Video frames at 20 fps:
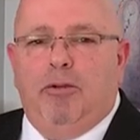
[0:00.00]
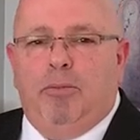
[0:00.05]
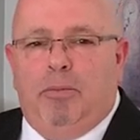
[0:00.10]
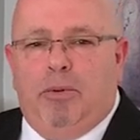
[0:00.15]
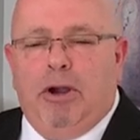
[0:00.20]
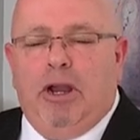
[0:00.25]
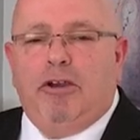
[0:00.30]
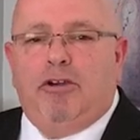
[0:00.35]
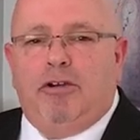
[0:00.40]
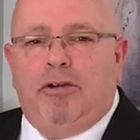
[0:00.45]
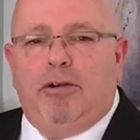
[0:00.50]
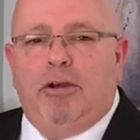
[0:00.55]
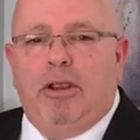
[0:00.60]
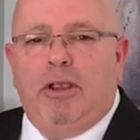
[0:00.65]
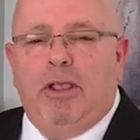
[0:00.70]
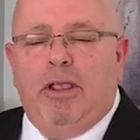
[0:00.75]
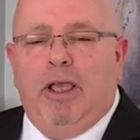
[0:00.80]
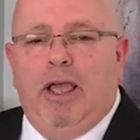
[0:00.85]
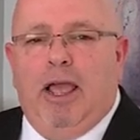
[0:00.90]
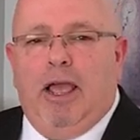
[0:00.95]
brush
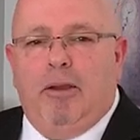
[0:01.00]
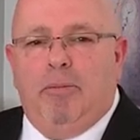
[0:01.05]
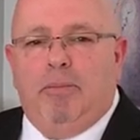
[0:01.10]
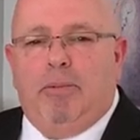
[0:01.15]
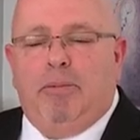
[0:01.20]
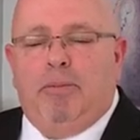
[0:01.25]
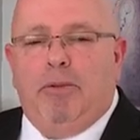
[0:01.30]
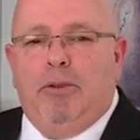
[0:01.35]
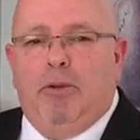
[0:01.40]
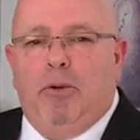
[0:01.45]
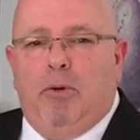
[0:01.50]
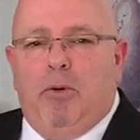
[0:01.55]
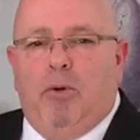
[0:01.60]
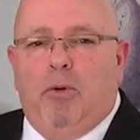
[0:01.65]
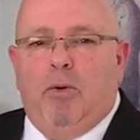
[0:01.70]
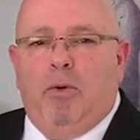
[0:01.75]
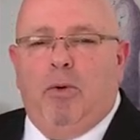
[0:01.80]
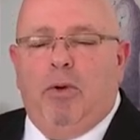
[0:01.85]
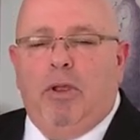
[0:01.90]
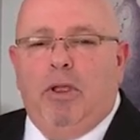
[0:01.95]
up
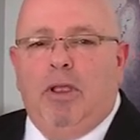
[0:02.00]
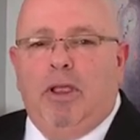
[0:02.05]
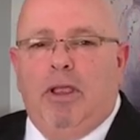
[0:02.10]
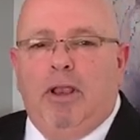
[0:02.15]
your